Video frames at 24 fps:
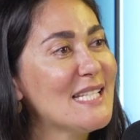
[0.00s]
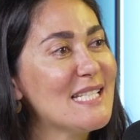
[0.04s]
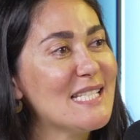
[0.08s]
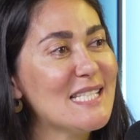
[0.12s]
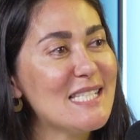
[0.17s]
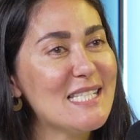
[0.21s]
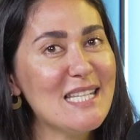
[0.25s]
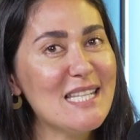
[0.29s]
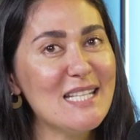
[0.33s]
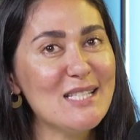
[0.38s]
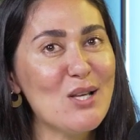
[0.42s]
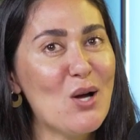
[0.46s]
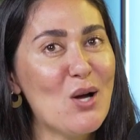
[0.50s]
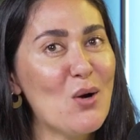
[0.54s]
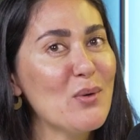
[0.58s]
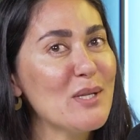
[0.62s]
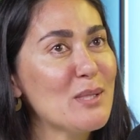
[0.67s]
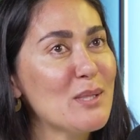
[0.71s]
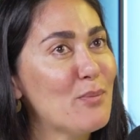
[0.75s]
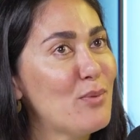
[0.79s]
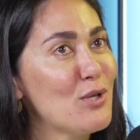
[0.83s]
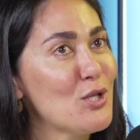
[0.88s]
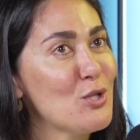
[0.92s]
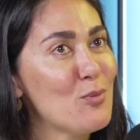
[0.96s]
There's always
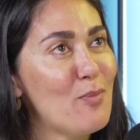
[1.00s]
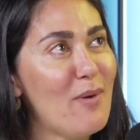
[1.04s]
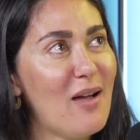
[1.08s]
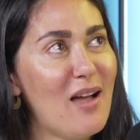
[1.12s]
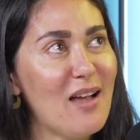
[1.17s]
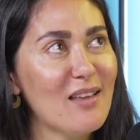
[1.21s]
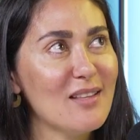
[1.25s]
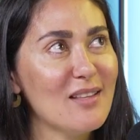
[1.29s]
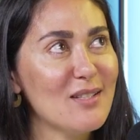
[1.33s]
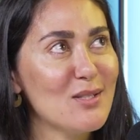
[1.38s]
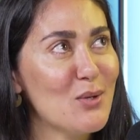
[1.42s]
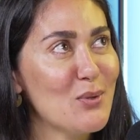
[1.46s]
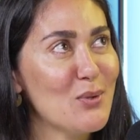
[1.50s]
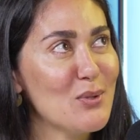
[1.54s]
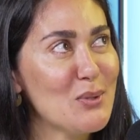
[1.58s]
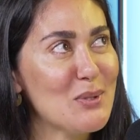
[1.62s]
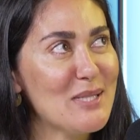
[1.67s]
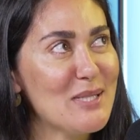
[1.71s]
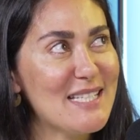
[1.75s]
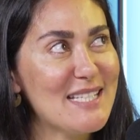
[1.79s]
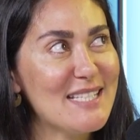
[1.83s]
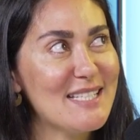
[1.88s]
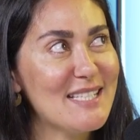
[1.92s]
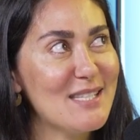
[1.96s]
pushback. There's always
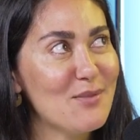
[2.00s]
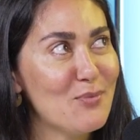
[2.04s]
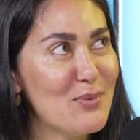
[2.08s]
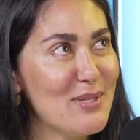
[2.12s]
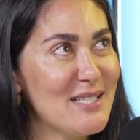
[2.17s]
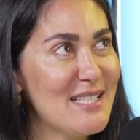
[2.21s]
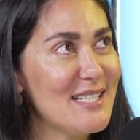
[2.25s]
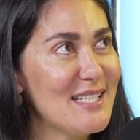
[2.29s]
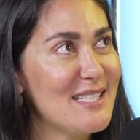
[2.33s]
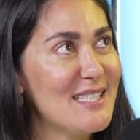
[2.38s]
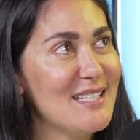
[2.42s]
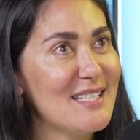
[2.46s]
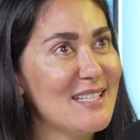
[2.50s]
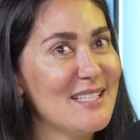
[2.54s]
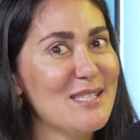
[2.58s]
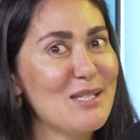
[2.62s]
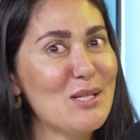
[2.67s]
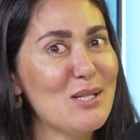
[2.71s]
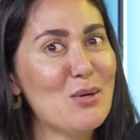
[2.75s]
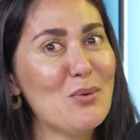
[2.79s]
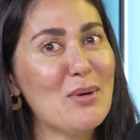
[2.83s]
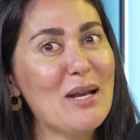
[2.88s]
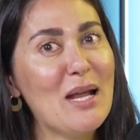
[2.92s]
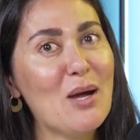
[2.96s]
resistance.
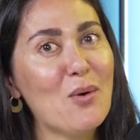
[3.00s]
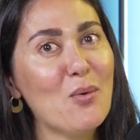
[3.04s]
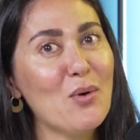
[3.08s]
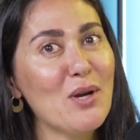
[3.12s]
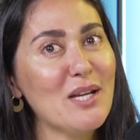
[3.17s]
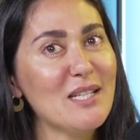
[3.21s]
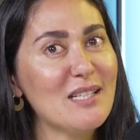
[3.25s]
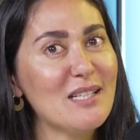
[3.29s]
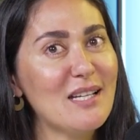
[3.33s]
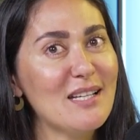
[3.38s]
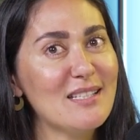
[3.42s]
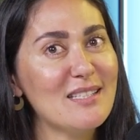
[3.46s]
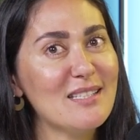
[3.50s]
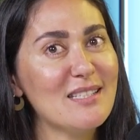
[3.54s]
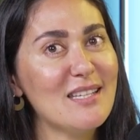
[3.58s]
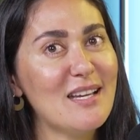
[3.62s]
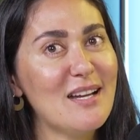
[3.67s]
When I worked at